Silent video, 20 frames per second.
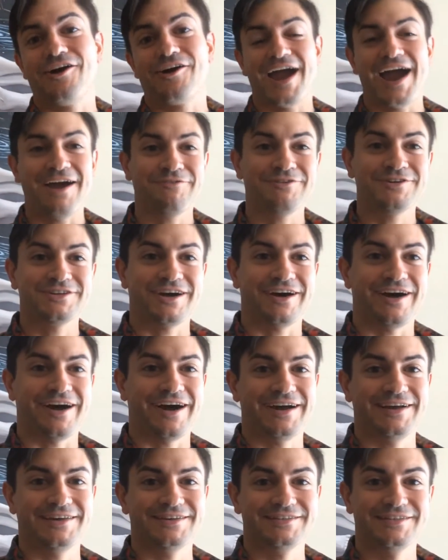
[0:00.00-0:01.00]
are
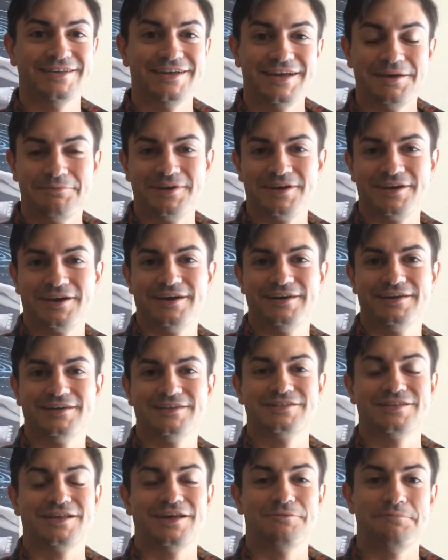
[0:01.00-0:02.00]
advertised
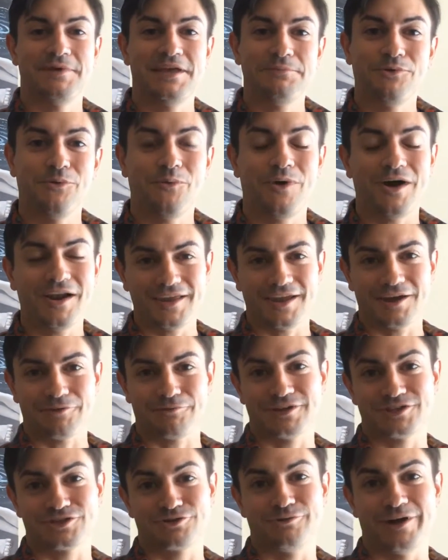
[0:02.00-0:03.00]
because people want to get
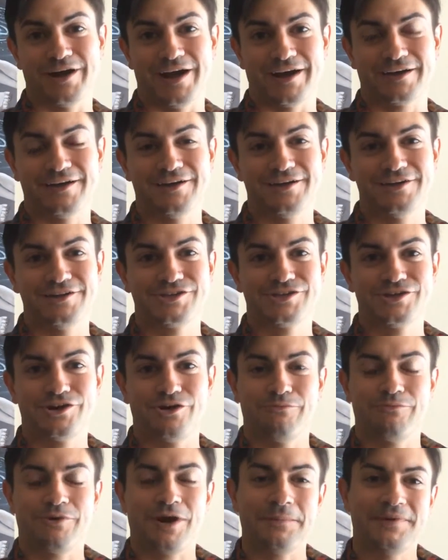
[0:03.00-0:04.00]
rich quick.
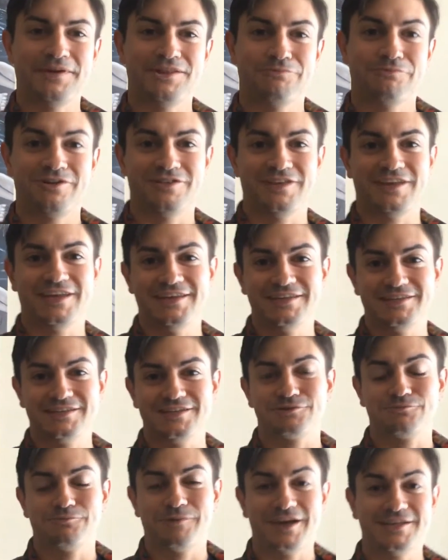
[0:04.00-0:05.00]
So probably the, one of the
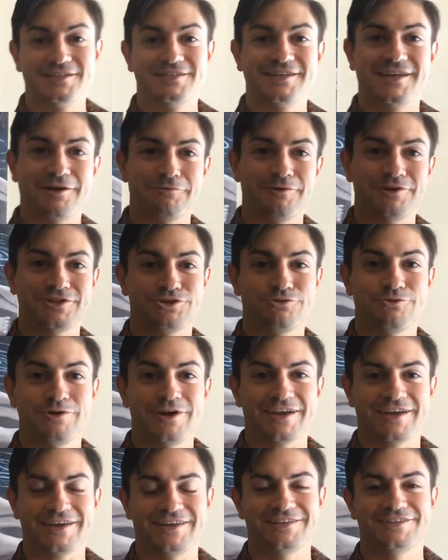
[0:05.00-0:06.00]
easiest ways to get rich
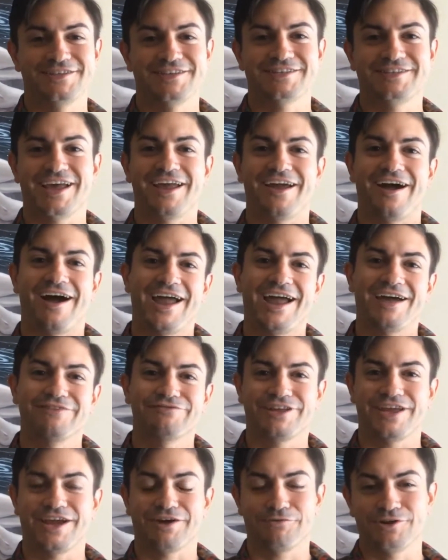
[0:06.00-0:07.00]
quick is to say I have
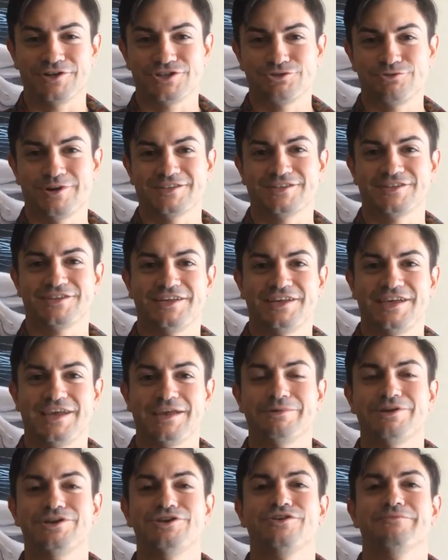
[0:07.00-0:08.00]
a get rich quick
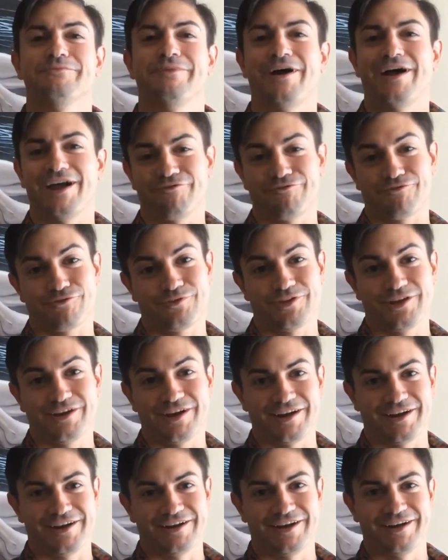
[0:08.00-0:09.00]
scheme and you can buy it for only
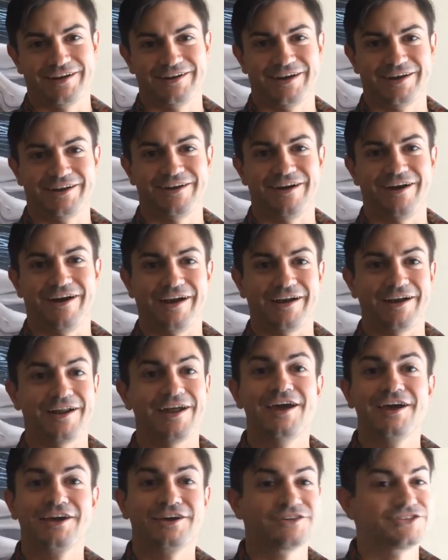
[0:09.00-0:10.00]
$99.99
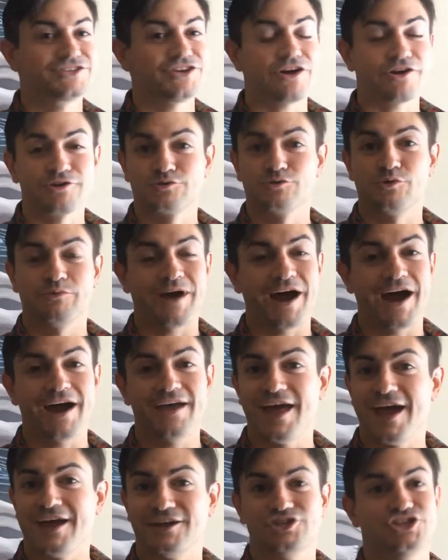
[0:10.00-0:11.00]
because suckers will buy
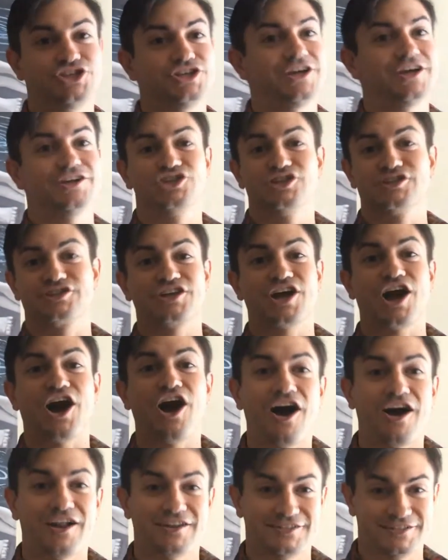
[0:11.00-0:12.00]
that shit just
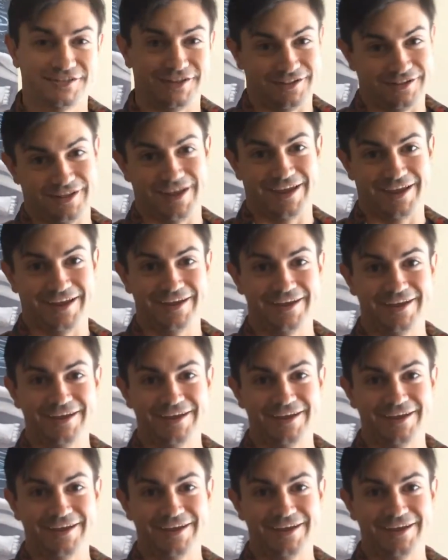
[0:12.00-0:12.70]
constantly.